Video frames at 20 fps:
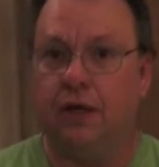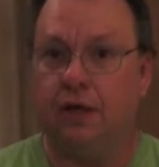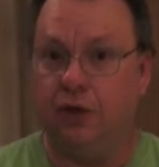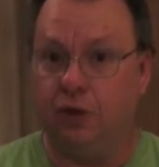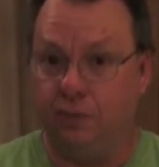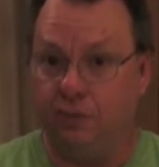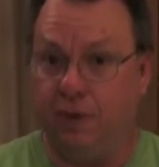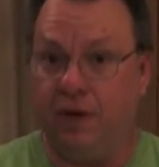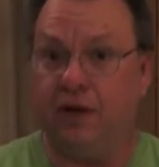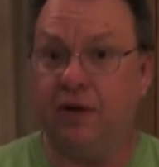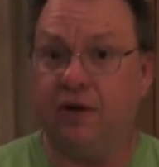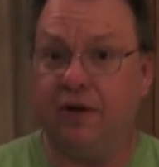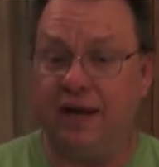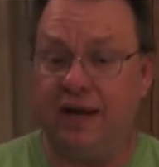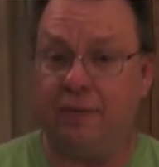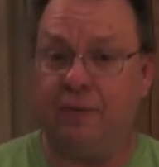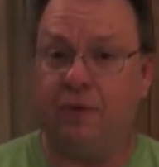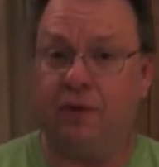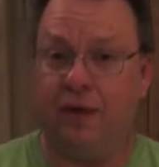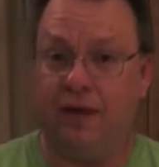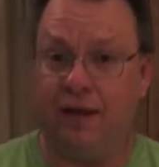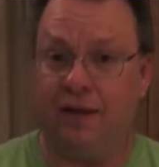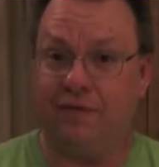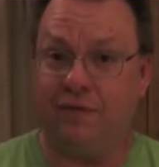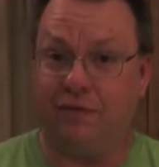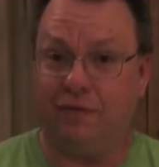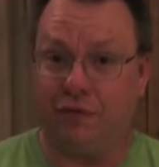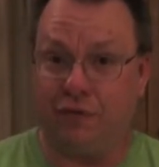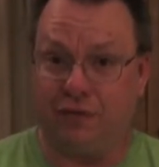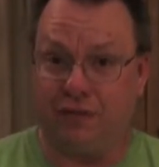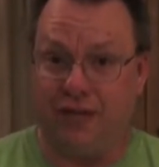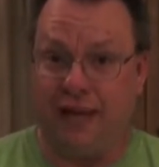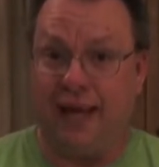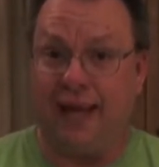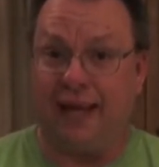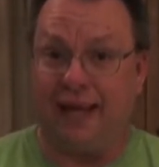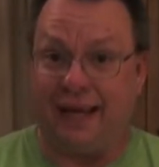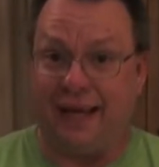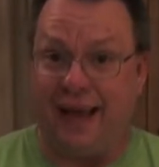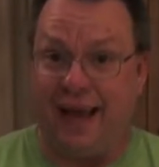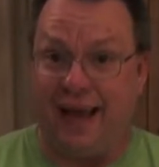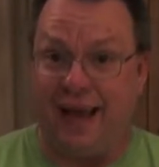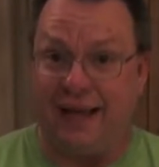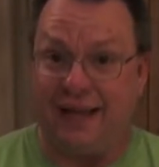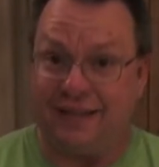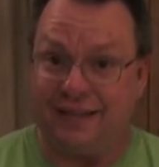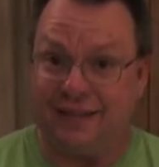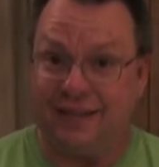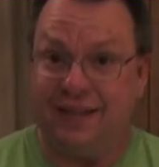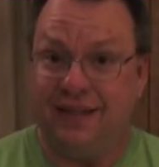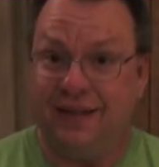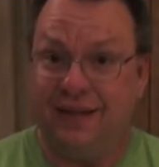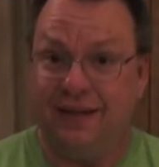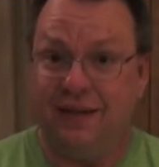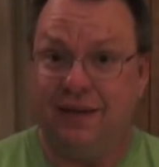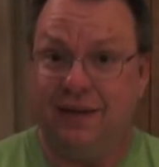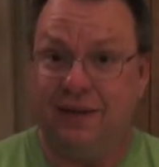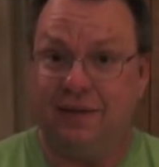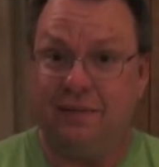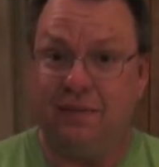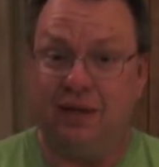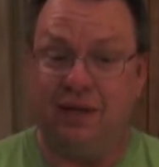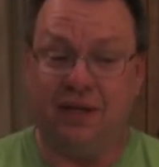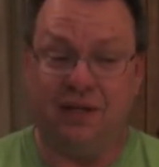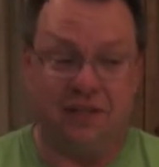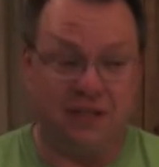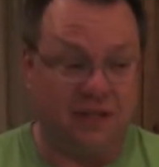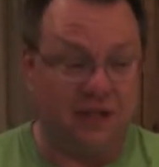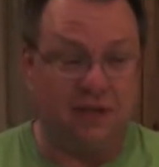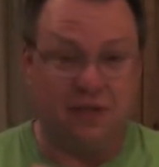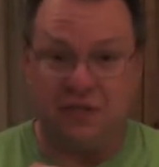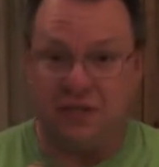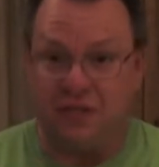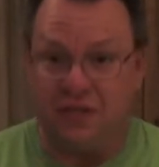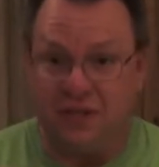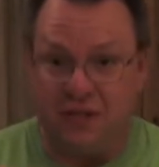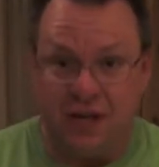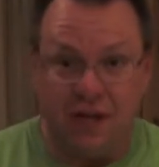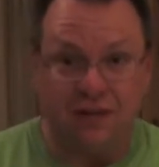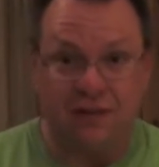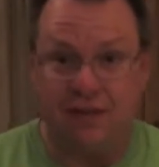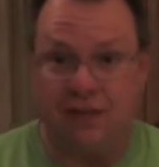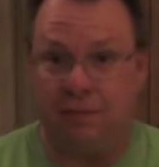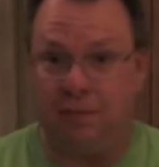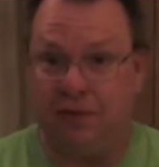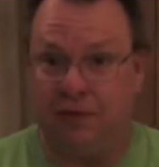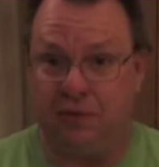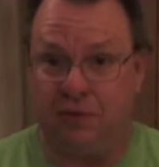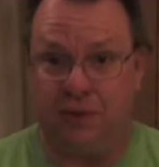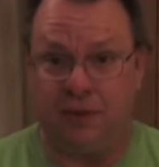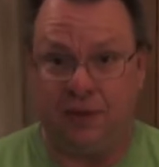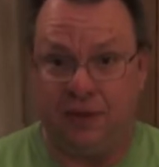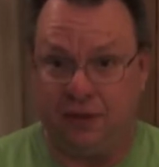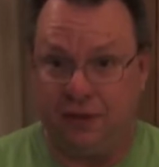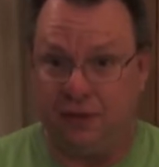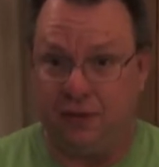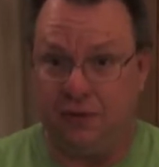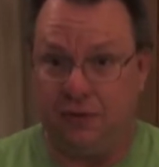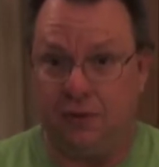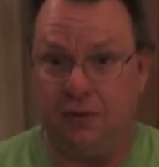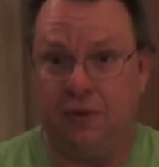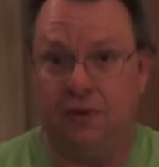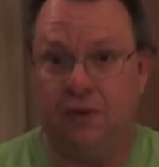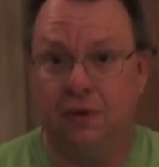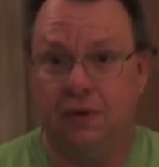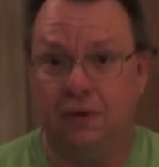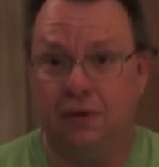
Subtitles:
you better damn well have a full tank of gas, because there is nothing between the two.